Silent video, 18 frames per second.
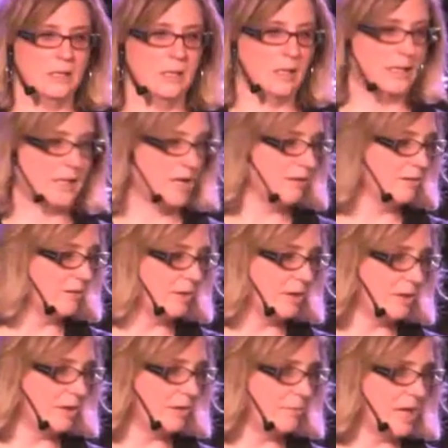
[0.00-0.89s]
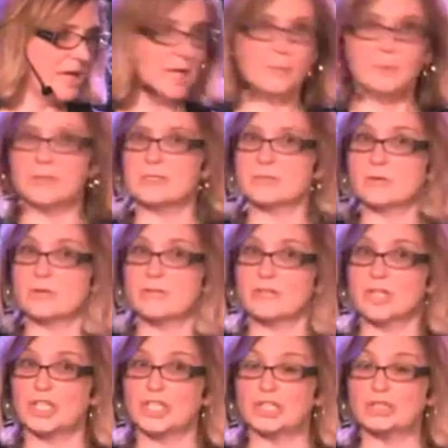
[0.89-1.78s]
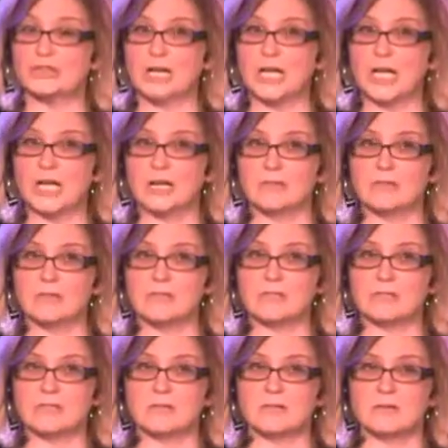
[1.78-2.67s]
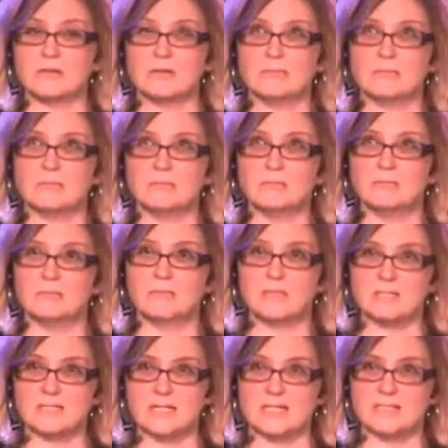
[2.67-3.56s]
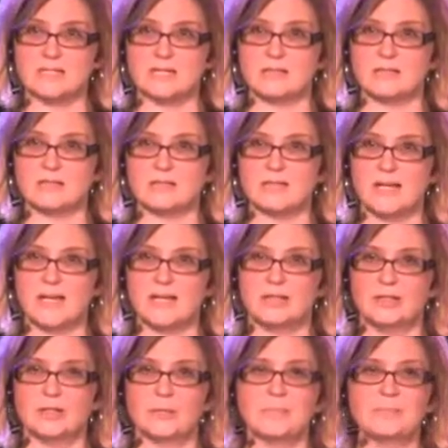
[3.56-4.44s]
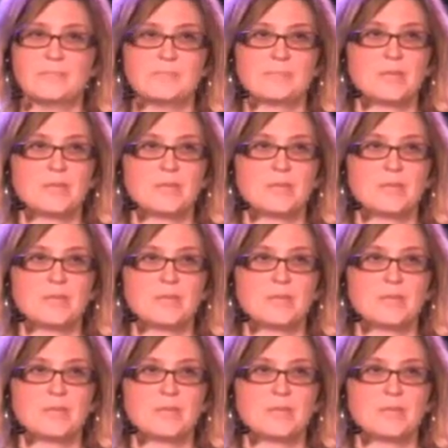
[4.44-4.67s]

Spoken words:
Again, hennepin's one of our year-rounds, a saison style.